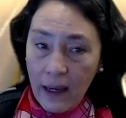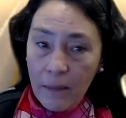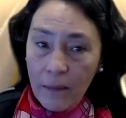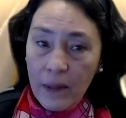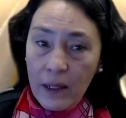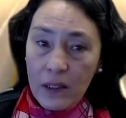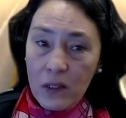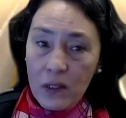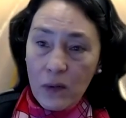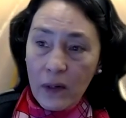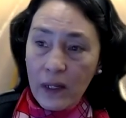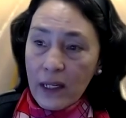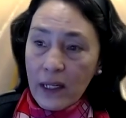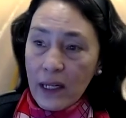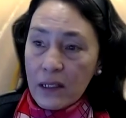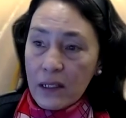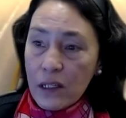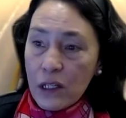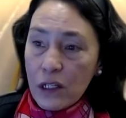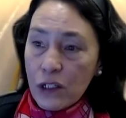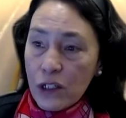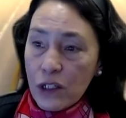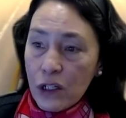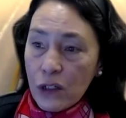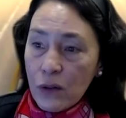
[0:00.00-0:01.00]
That's why it has the
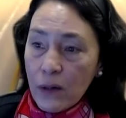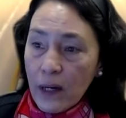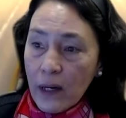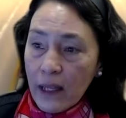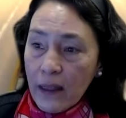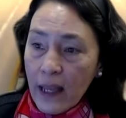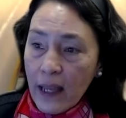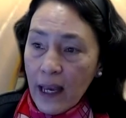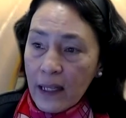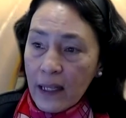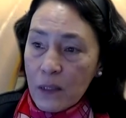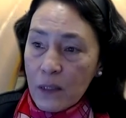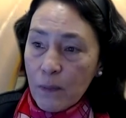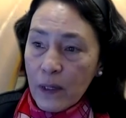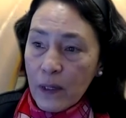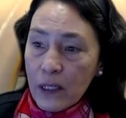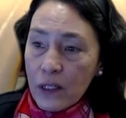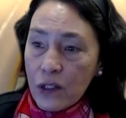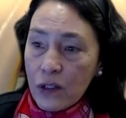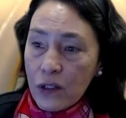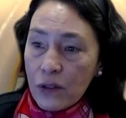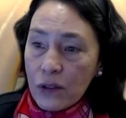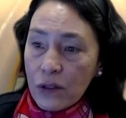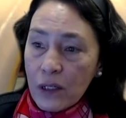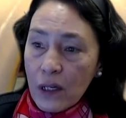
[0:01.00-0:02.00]
two. And that's
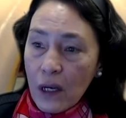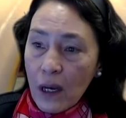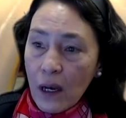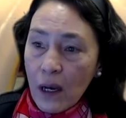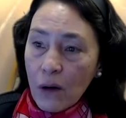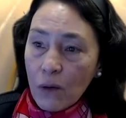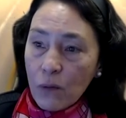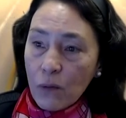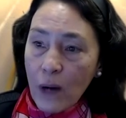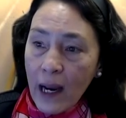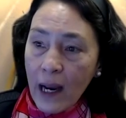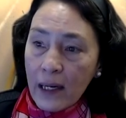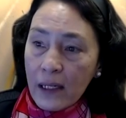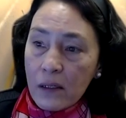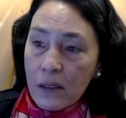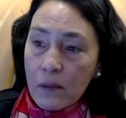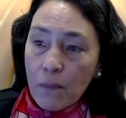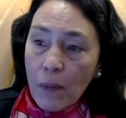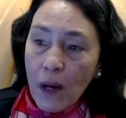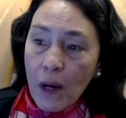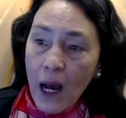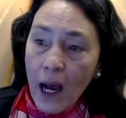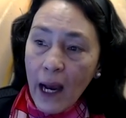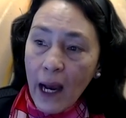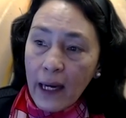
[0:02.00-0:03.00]
pictured uh, right
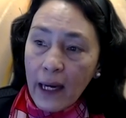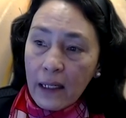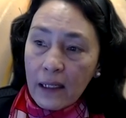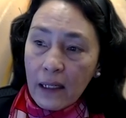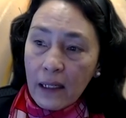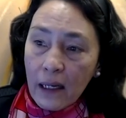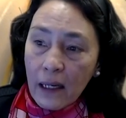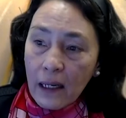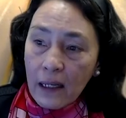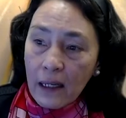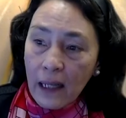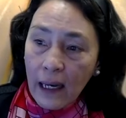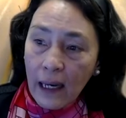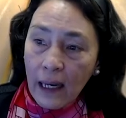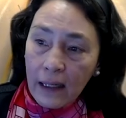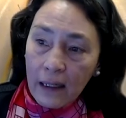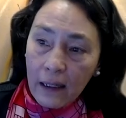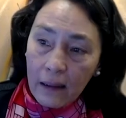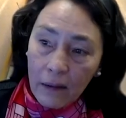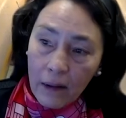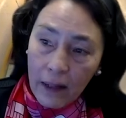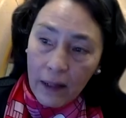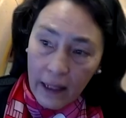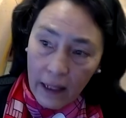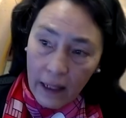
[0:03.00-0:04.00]
behind
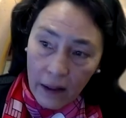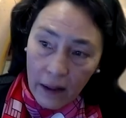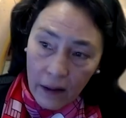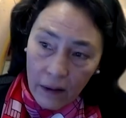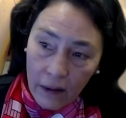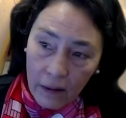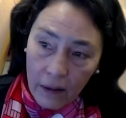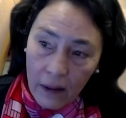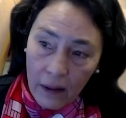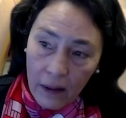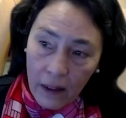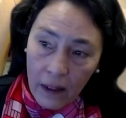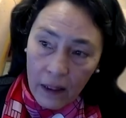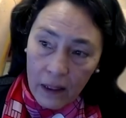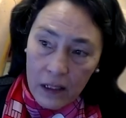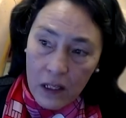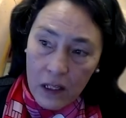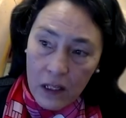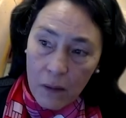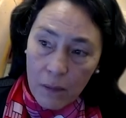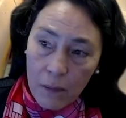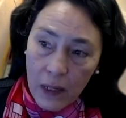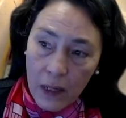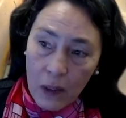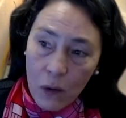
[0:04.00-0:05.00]
Aleida there. Uh, it's
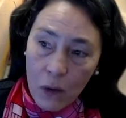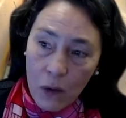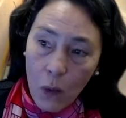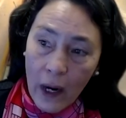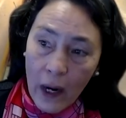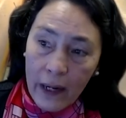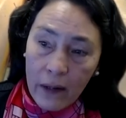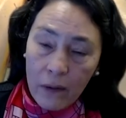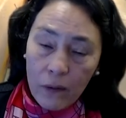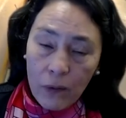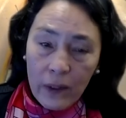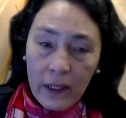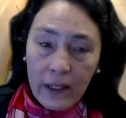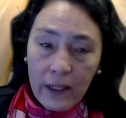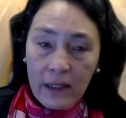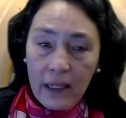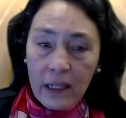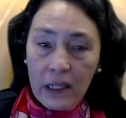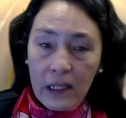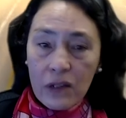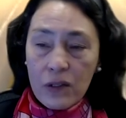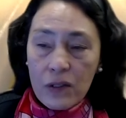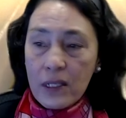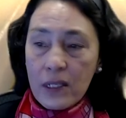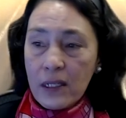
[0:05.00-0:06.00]
the big white ring that
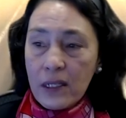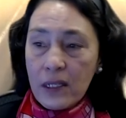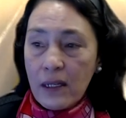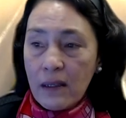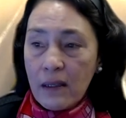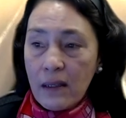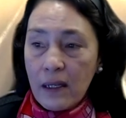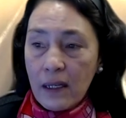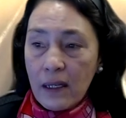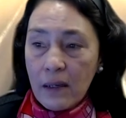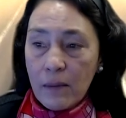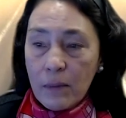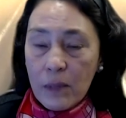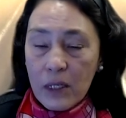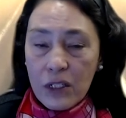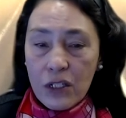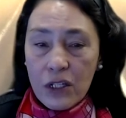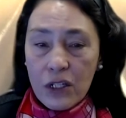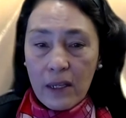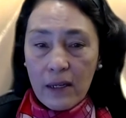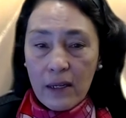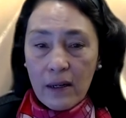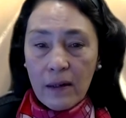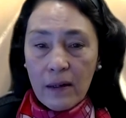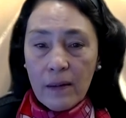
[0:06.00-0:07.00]
you see in the image
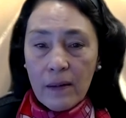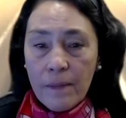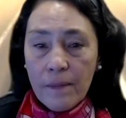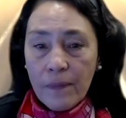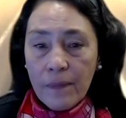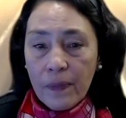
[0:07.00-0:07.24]
there.